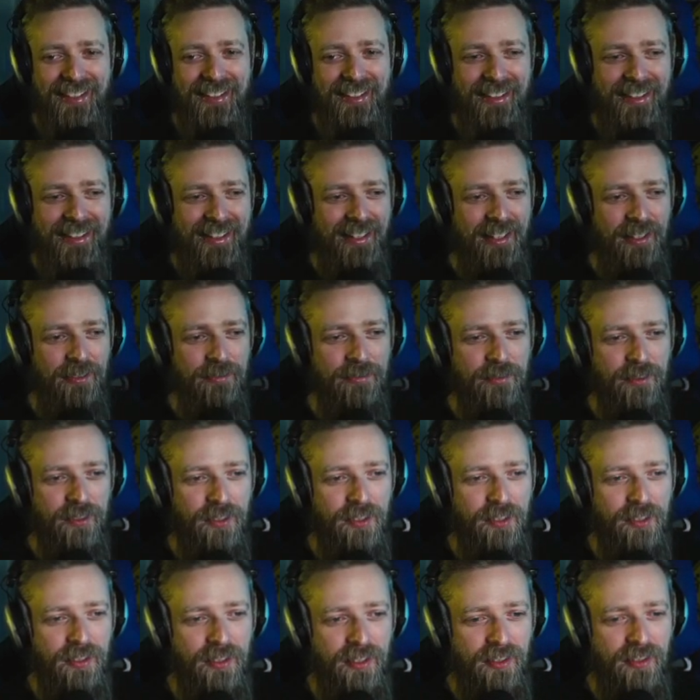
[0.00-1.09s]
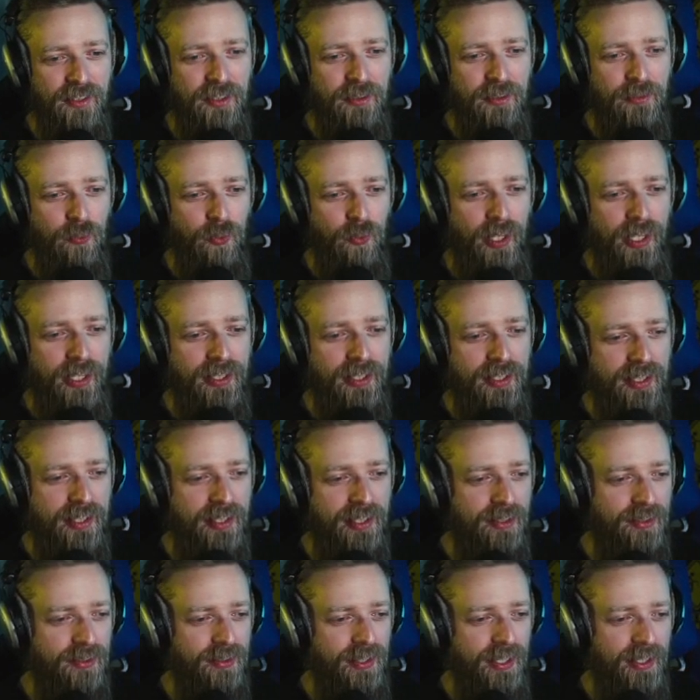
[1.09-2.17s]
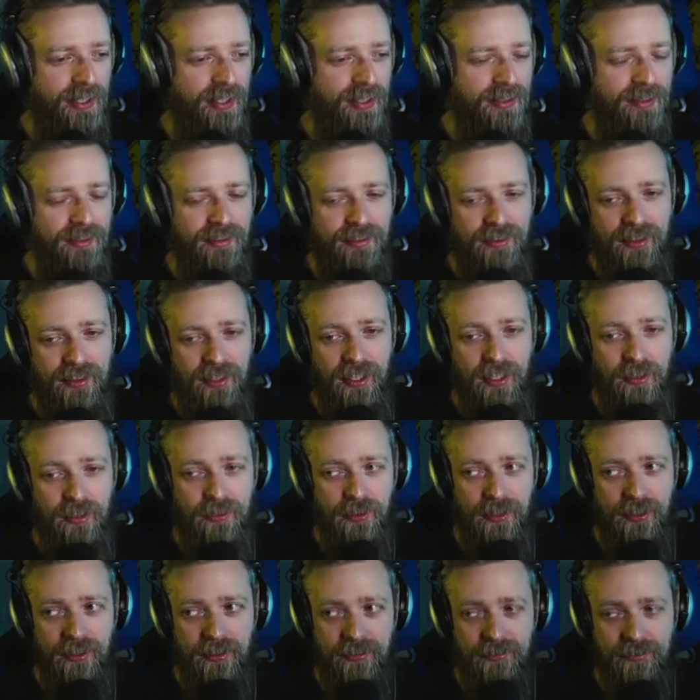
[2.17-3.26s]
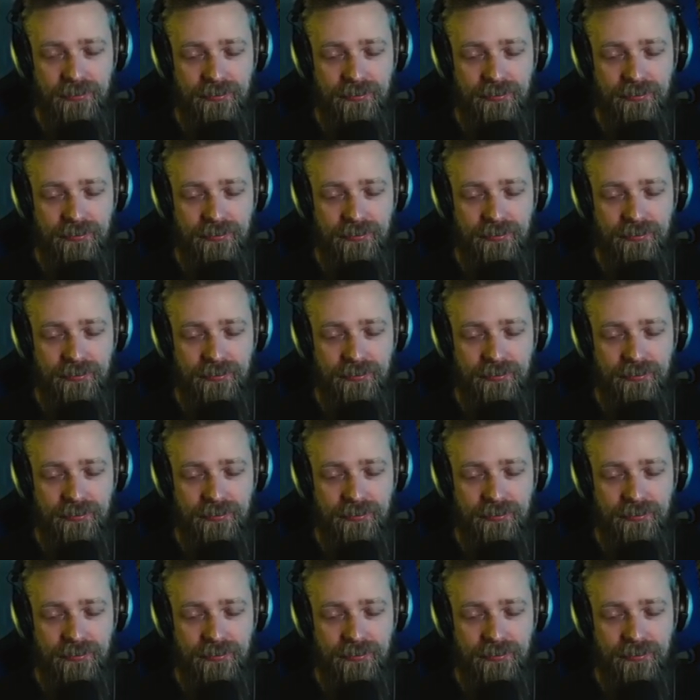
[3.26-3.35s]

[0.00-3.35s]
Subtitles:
and I've got a week to kill. Yeah, why not?